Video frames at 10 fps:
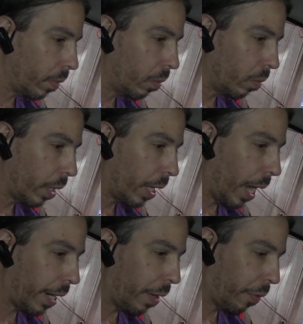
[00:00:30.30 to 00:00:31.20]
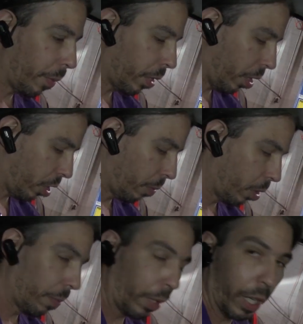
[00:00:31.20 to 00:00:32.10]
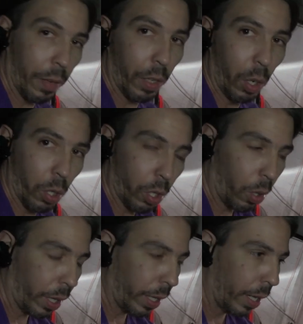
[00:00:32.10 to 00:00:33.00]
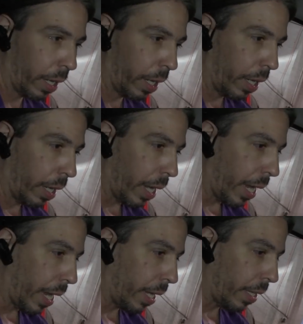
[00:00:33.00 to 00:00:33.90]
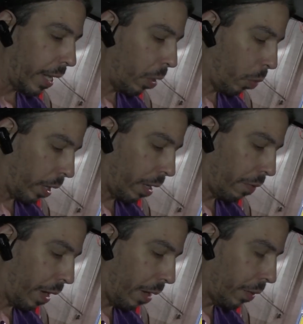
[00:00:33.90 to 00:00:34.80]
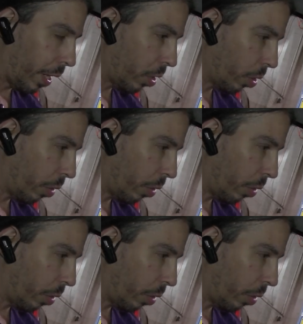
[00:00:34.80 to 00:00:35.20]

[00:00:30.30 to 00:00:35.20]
they got it in from the customer complaining of a no start, and they didn't want to get involved in it, so they